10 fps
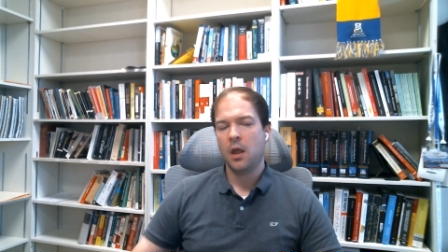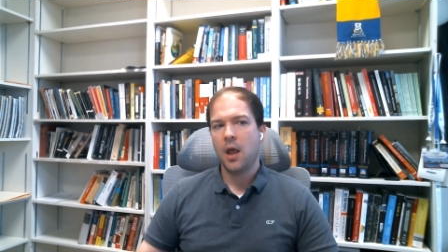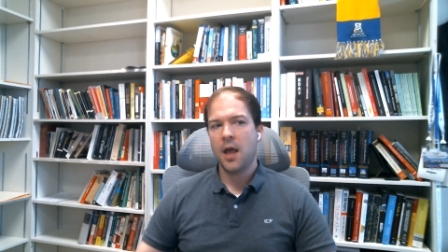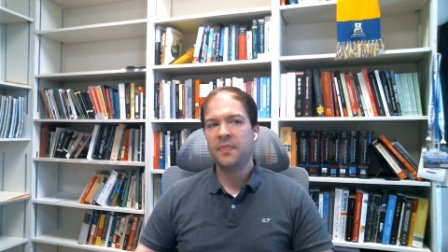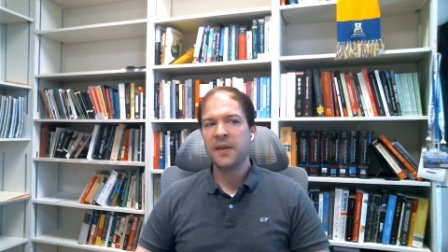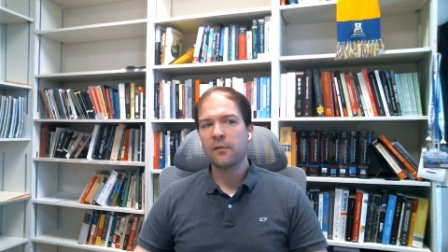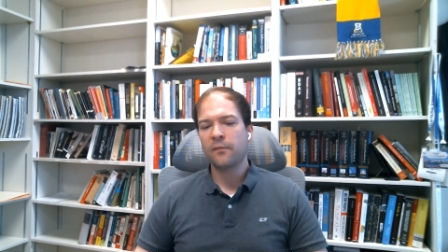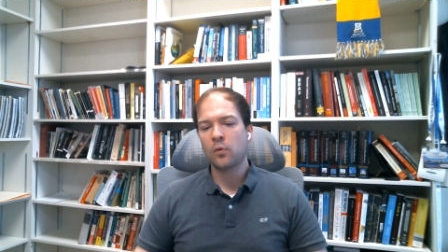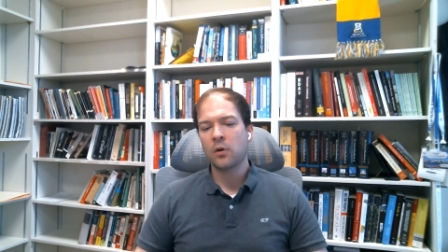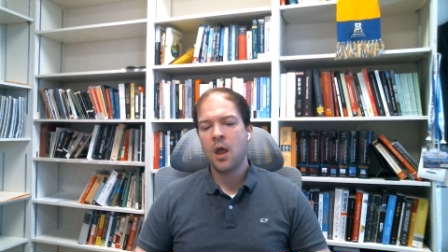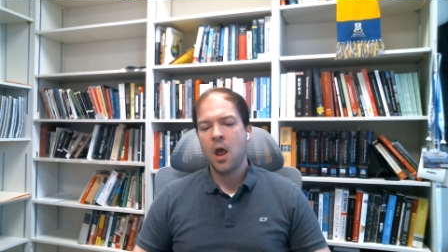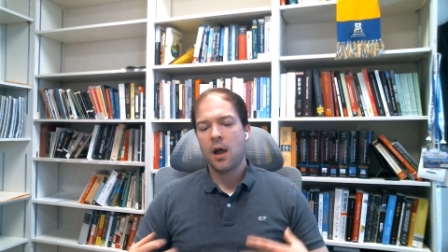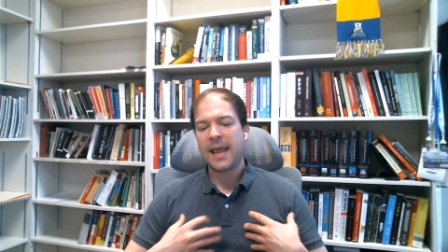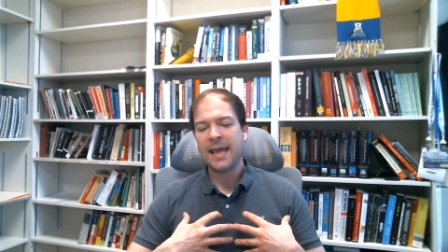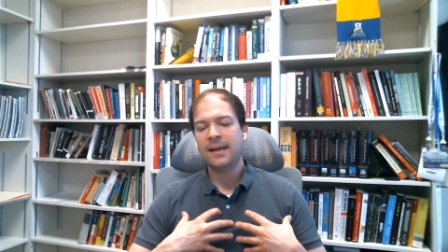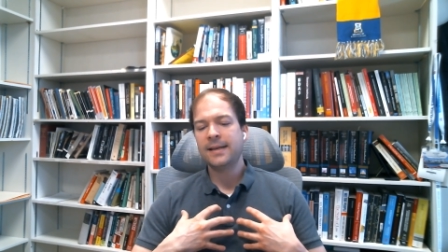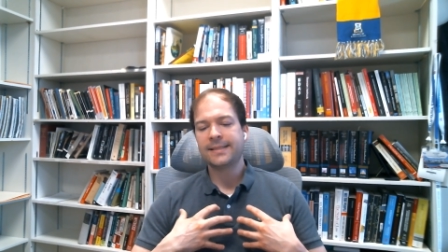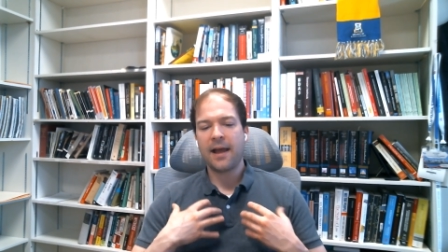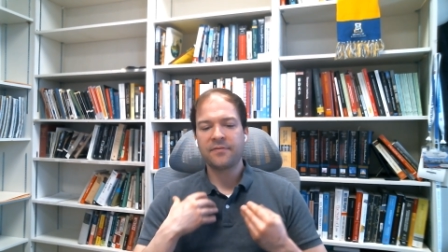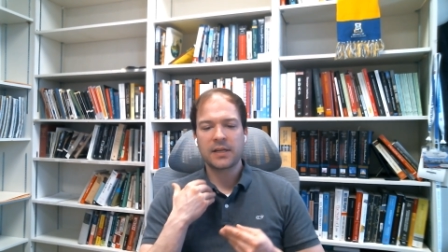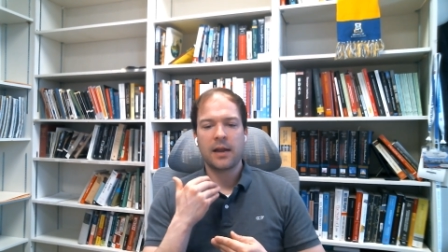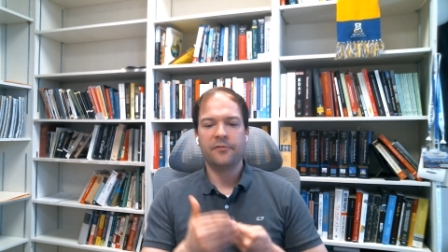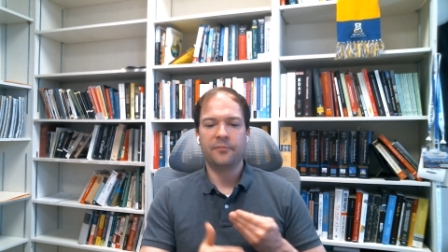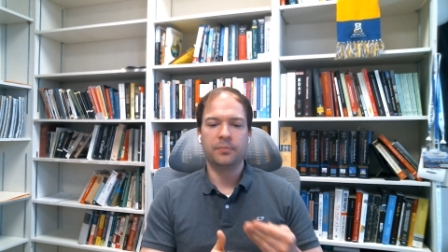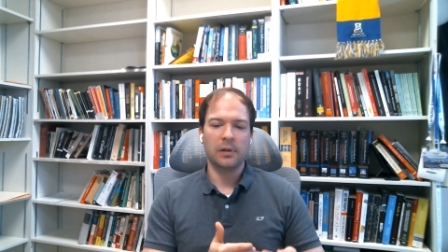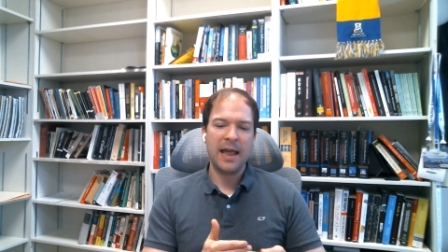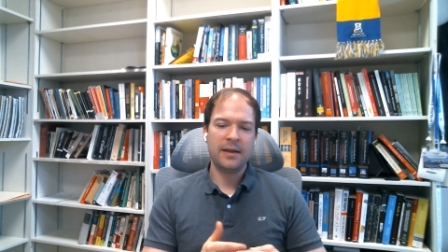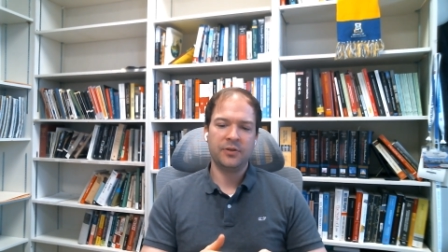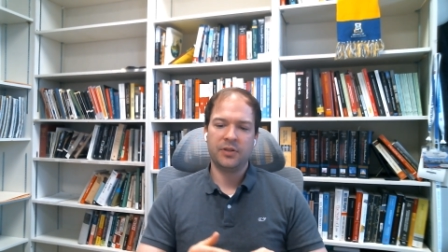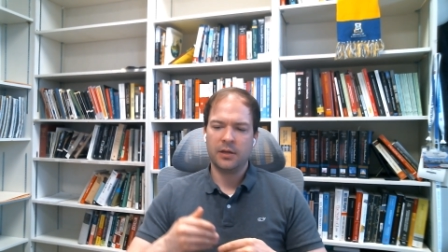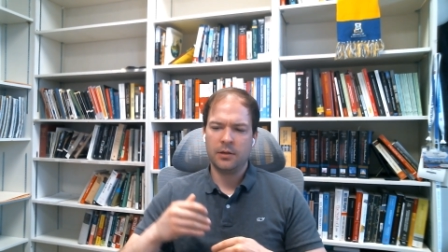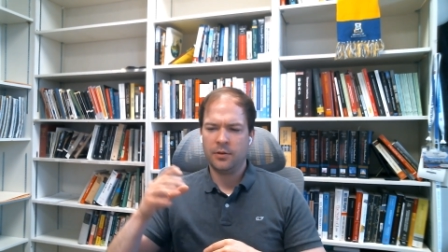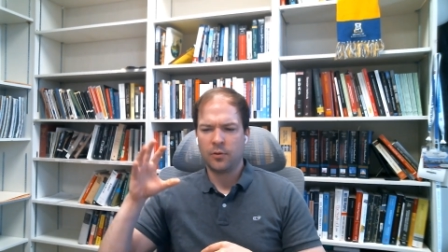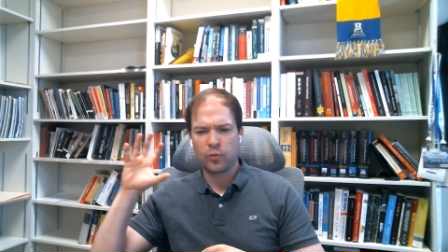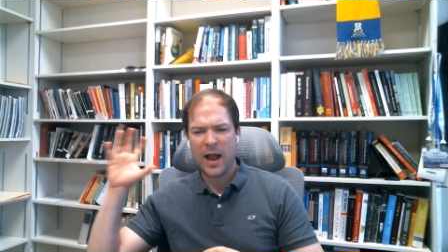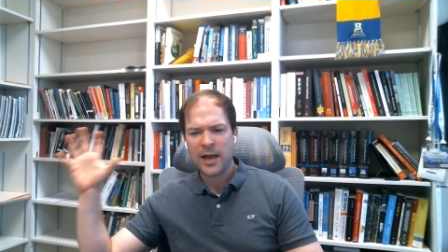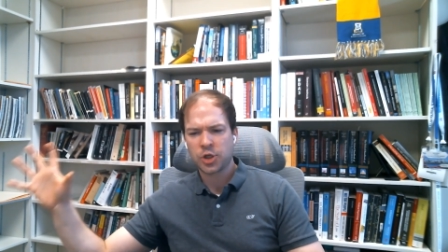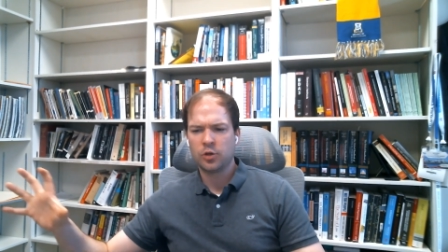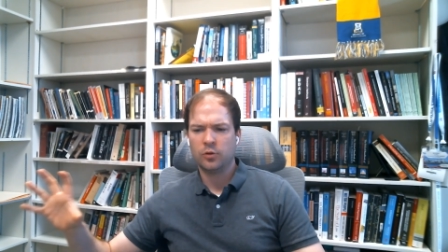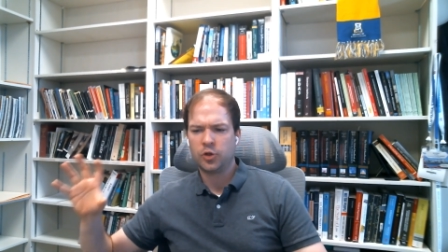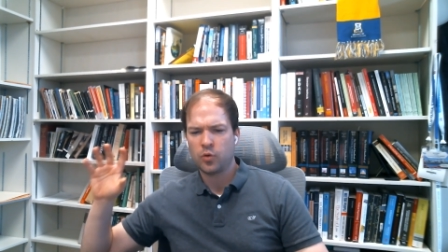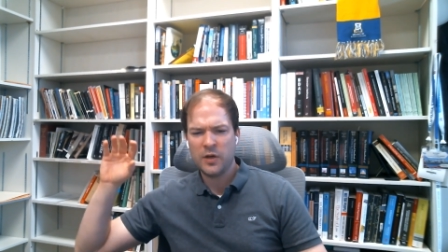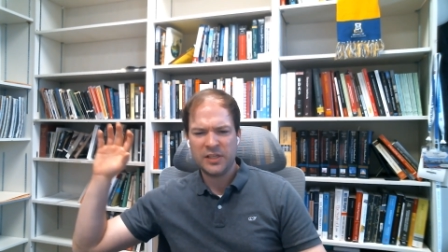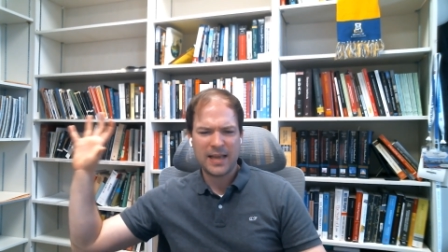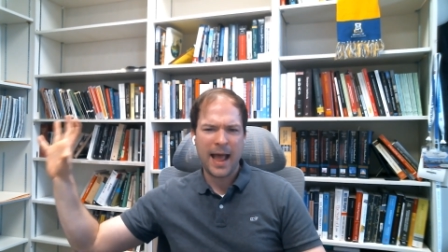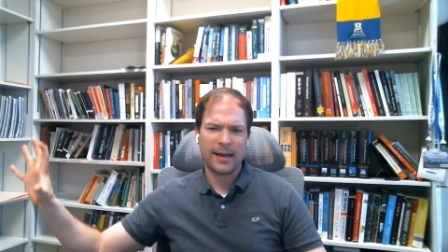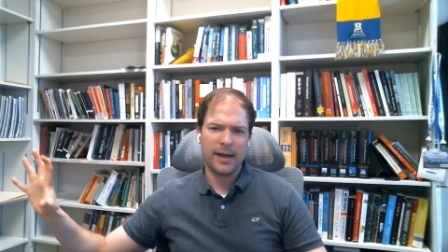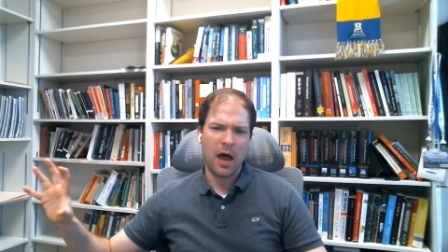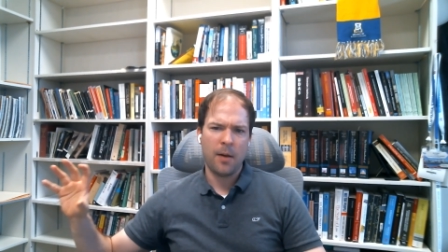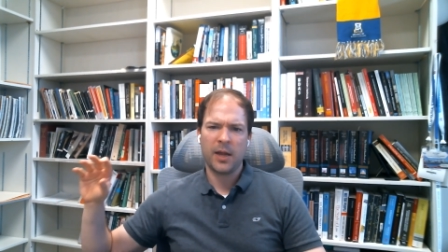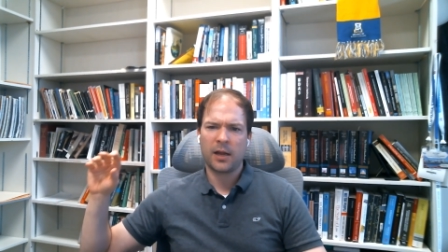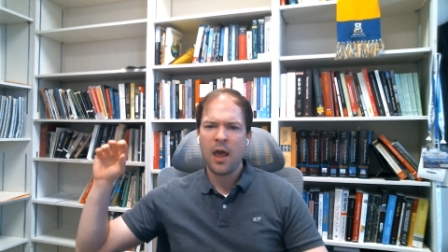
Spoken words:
And therefore, candidates have to kind of blend the rational choice, economic,